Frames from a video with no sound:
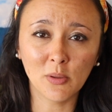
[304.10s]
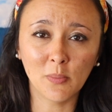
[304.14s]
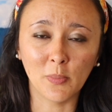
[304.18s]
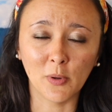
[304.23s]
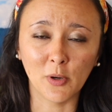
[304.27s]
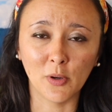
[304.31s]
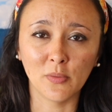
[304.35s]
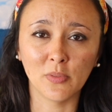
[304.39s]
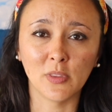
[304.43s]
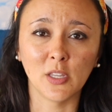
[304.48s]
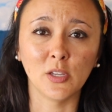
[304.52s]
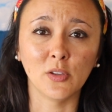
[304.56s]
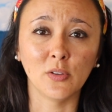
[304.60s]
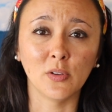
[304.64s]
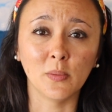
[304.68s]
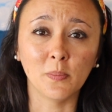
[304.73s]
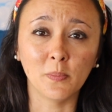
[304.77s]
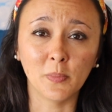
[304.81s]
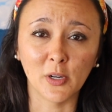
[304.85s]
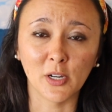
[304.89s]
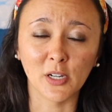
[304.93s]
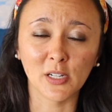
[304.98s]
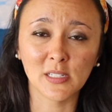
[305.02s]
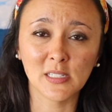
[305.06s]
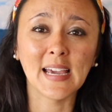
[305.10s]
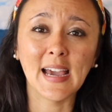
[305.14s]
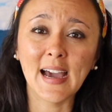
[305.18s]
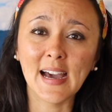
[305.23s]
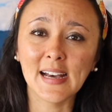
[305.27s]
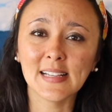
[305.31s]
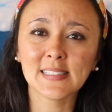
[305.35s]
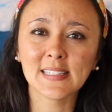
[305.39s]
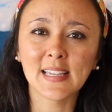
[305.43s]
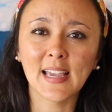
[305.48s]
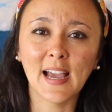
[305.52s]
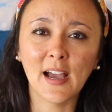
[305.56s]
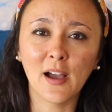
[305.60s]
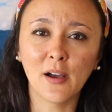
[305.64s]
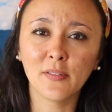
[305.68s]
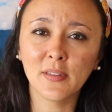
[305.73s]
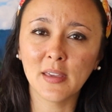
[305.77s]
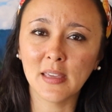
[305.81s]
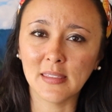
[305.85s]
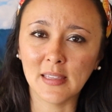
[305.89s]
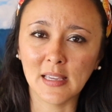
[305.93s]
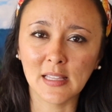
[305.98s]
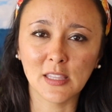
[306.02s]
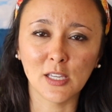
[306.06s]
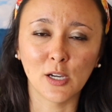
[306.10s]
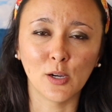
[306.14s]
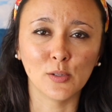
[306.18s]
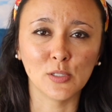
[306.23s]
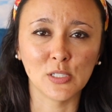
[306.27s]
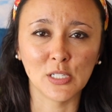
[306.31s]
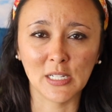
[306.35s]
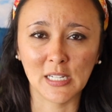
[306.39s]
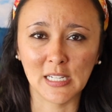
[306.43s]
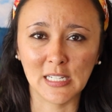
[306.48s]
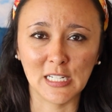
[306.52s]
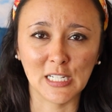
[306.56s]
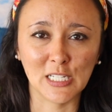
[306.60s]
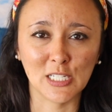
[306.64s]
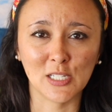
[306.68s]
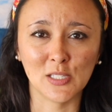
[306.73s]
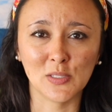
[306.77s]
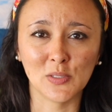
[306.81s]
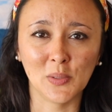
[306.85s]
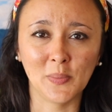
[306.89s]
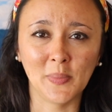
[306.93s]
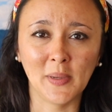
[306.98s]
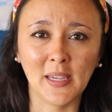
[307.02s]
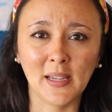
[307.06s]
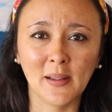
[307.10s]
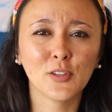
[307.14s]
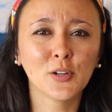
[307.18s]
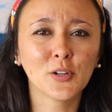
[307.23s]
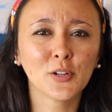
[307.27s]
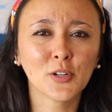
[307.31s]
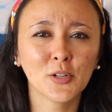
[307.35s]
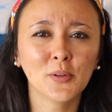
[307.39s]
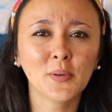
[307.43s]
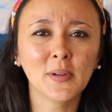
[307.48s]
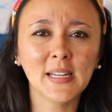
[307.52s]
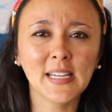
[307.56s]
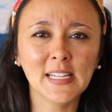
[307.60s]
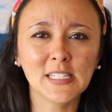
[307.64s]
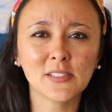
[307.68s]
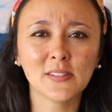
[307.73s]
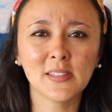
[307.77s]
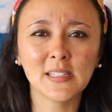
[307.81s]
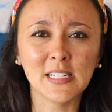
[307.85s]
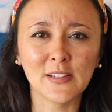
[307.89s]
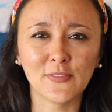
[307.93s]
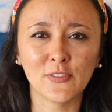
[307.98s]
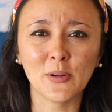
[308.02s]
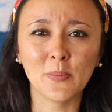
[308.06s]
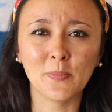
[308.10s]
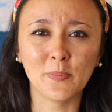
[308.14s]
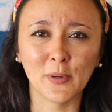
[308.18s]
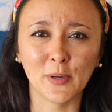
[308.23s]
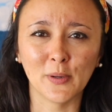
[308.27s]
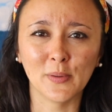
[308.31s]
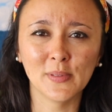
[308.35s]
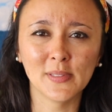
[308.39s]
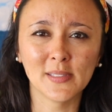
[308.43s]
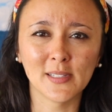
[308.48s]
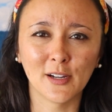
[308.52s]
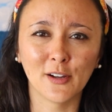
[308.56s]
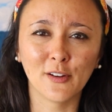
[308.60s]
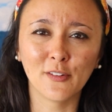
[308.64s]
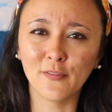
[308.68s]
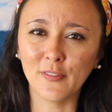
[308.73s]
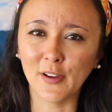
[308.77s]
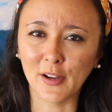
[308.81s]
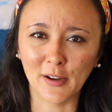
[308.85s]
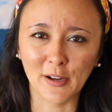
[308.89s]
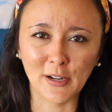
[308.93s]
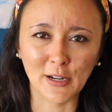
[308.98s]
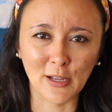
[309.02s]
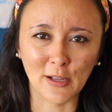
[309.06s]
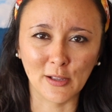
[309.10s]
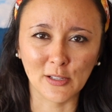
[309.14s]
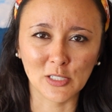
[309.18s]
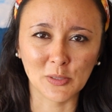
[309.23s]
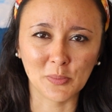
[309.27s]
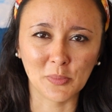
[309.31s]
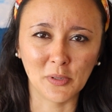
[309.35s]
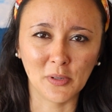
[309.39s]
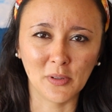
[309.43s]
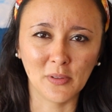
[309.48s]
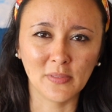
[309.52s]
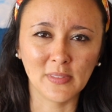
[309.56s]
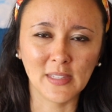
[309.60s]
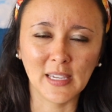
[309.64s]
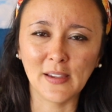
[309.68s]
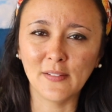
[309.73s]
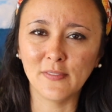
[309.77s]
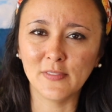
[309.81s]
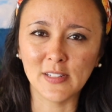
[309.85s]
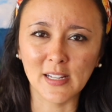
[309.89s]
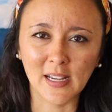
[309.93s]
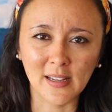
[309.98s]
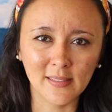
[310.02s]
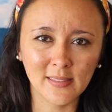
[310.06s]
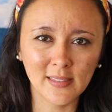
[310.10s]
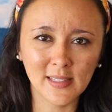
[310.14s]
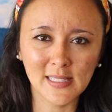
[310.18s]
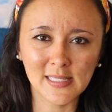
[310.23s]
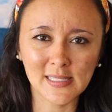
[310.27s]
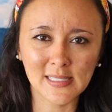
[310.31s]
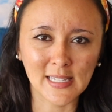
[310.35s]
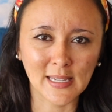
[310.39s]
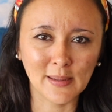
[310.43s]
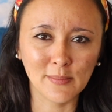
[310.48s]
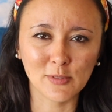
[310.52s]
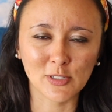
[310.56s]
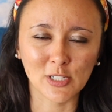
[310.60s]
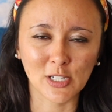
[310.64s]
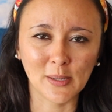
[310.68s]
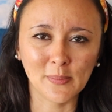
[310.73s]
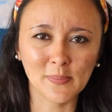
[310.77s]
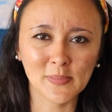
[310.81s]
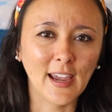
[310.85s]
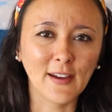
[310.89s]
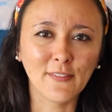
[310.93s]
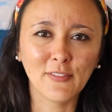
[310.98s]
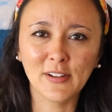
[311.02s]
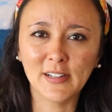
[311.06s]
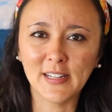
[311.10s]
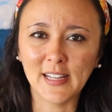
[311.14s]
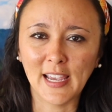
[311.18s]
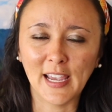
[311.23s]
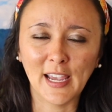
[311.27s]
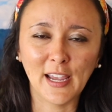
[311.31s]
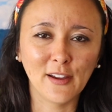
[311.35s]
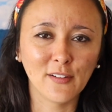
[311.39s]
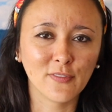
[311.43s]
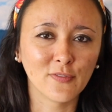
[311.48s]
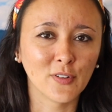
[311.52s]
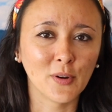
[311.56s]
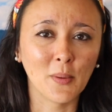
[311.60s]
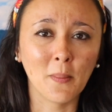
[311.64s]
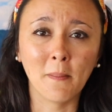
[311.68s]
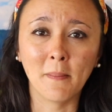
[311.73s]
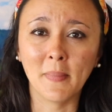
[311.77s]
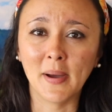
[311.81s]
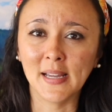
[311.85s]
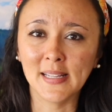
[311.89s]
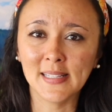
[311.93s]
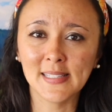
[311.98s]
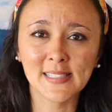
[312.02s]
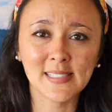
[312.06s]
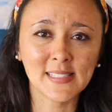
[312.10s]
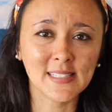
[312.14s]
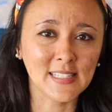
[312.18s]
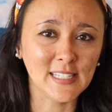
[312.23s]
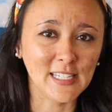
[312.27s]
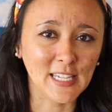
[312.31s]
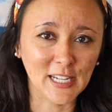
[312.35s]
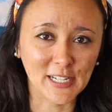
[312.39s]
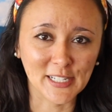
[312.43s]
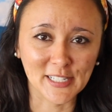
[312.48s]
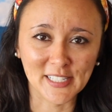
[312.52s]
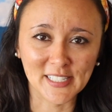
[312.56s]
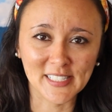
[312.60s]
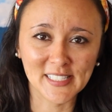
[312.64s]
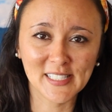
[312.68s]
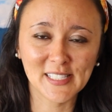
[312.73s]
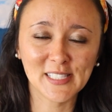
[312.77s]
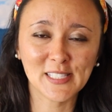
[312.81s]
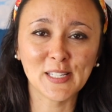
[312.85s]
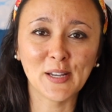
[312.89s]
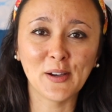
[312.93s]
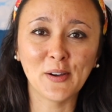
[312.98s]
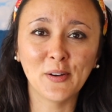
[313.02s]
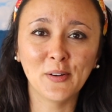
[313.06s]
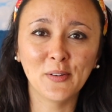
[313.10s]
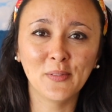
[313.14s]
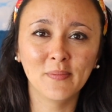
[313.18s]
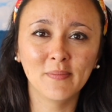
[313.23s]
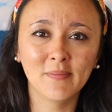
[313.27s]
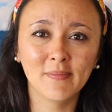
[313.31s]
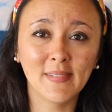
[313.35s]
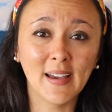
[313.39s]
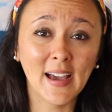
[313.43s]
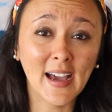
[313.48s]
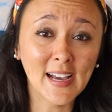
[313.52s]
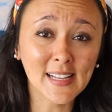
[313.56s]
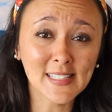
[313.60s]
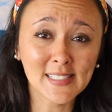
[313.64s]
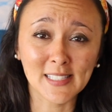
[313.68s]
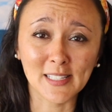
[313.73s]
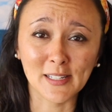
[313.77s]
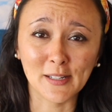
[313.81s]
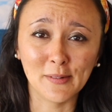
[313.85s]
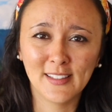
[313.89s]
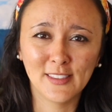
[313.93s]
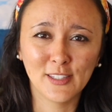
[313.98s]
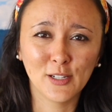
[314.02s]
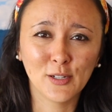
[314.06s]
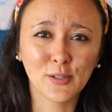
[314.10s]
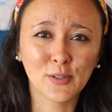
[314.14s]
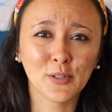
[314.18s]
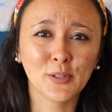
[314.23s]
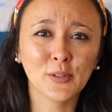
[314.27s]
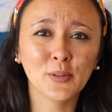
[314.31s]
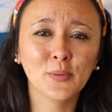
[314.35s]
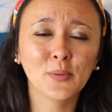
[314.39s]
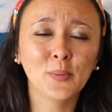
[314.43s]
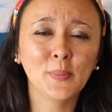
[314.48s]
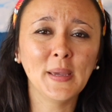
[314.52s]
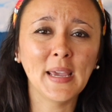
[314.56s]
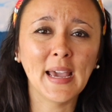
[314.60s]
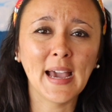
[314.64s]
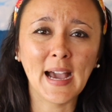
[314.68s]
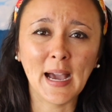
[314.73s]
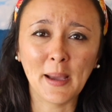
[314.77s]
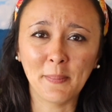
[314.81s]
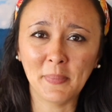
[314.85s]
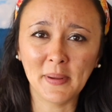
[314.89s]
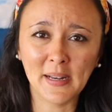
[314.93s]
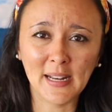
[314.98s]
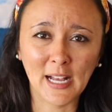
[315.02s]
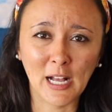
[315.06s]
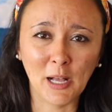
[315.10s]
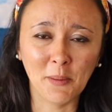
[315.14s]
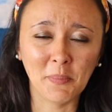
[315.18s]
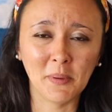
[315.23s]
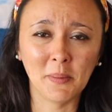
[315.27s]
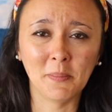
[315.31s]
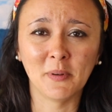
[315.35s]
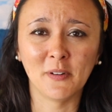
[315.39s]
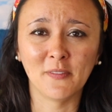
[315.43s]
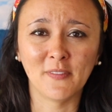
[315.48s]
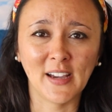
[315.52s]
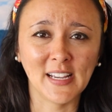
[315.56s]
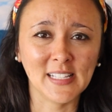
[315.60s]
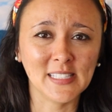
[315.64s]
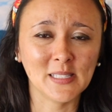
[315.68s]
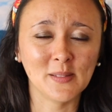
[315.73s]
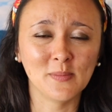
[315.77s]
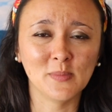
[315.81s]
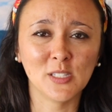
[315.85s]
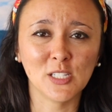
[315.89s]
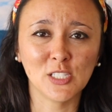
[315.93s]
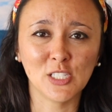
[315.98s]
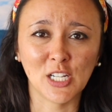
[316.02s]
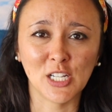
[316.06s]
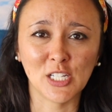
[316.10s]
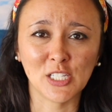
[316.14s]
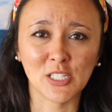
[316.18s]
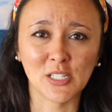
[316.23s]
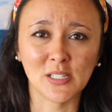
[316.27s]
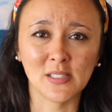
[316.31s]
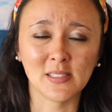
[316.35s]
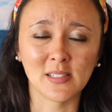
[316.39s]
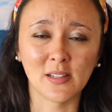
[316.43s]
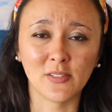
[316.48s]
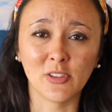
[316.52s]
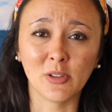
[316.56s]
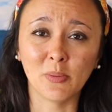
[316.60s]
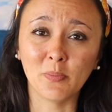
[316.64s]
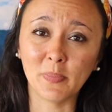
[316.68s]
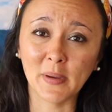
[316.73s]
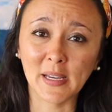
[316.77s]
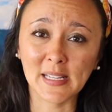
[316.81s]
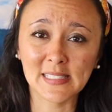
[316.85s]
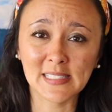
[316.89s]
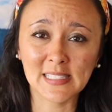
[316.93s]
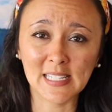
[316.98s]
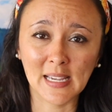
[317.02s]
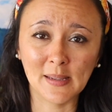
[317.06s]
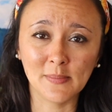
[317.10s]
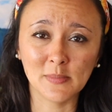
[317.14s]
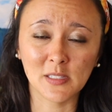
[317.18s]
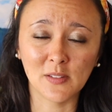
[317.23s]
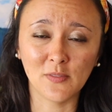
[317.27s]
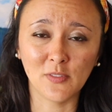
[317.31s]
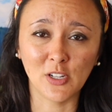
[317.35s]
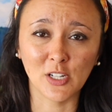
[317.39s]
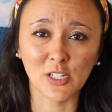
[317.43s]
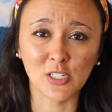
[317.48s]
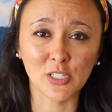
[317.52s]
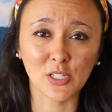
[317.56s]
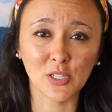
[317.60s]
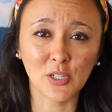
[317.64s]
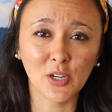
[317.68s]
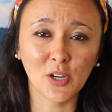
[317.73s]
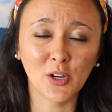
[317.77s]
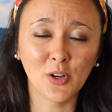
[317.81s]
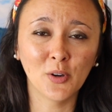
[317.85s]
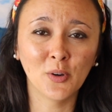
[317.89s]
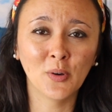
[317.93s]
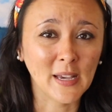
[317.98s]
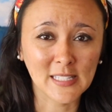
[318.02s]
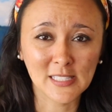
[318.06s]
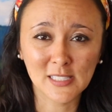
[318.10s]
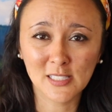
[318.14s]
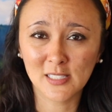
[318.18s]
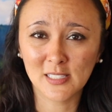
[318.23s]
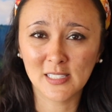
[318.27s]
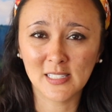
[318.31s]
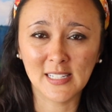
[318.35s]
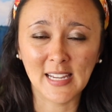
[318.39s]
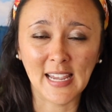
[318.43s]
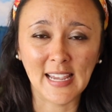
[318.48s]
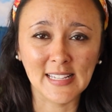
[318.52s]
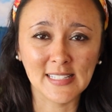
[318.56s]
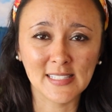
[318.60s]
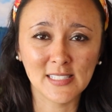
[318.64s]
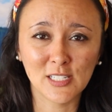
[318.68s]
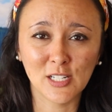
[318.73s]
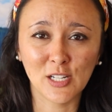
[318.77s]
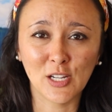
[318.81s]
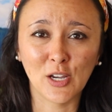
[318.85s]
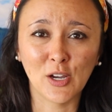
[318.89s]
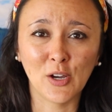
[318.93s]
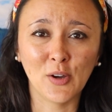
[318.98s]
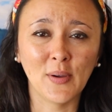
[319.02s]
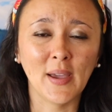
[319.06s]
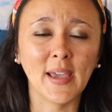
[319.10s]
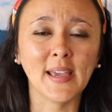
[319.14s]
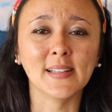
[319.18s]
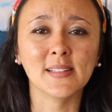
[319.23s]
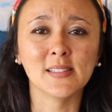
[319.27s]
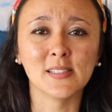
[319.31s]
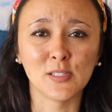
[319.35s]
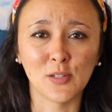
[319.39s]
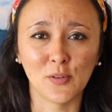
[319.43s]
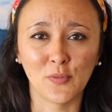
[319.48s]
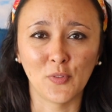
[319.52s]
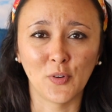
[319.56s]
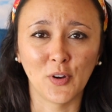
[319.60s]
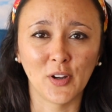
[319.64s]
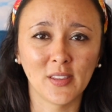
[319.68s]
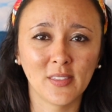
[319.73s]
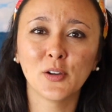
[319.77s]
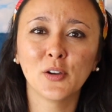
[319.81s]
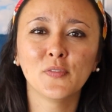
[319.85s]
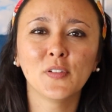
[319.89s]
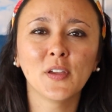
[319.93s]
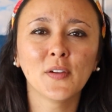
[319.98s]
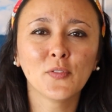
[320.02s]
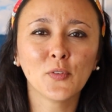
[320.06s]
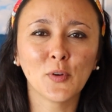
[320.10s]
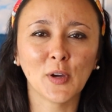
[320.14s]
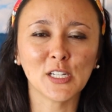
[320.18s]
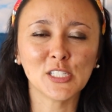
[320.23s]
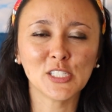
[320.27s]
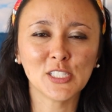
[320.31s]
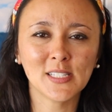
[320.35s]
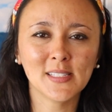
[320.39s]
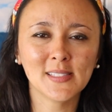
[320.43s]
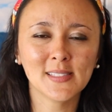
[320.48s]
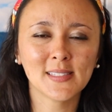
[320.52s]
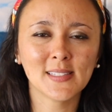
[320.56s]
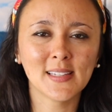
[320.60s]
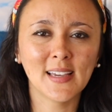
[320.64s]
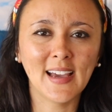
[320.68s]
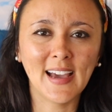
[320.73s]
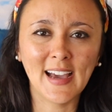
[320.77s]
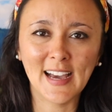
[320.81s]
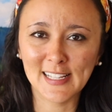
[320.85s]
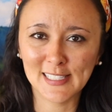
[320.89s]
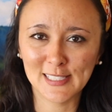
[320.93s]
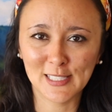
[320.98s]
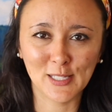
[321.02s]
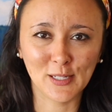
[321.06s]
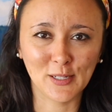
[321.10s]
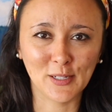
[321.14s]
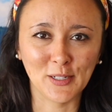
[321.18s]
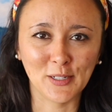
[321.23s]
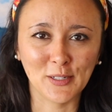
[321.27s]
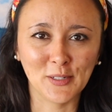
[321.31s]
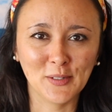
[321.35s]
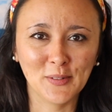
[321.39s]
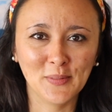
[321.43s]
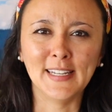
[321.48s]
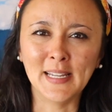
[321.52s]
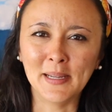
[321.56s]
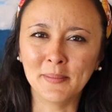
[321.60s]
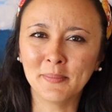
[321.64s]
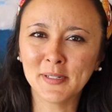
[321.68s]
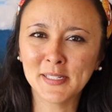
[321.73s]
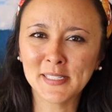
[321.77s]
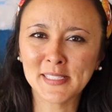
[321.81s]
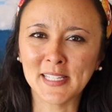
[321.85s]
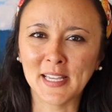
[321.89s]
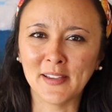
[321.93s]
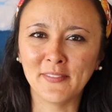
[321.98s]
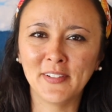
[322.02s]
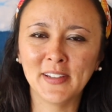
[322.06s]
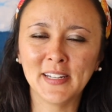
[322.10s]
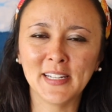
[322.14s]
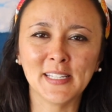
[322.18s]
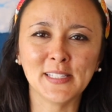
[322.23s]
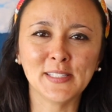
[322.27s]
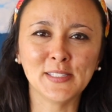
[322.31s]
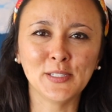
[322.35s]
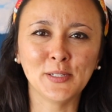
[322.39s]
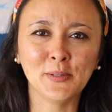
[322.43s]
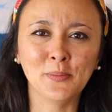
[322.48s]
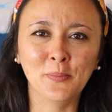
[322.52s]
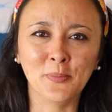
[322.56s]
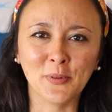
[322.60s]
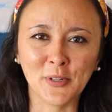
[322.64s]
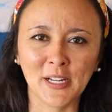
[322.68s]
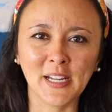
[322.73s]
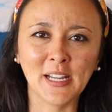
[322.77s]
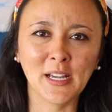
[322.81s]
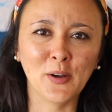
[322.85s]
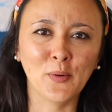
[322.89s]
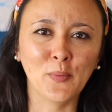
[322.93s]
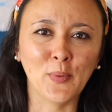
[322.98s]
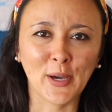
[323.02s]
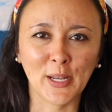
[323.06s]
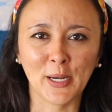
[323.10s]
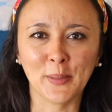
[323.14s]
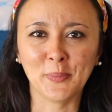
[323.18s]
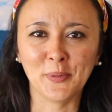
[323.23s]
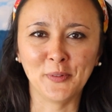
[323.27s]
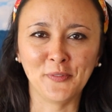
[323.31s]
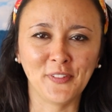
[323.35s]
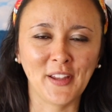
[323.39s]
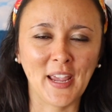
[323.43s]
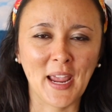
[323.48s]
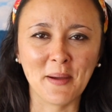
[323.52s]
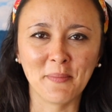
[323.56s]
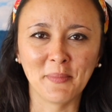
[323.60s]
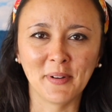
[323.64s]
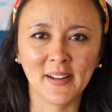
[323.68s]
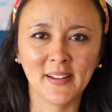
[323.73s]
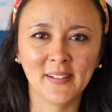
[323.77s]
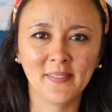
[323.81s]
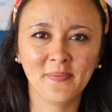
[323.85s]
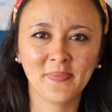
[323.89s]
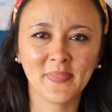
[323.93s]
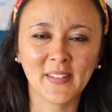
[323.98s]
the boat that you had booked to ask how they think the ocean conditions will be. The crew at each of the different boats are very knowledgeable. They've done these same trips every day for months, years, so ask them. The crew will be happy to help and provide some suggestions on the best times of year to go, best days to go, and so forth. So if you have questions, ask the crew. Number 7 is to bring a waterproof camera.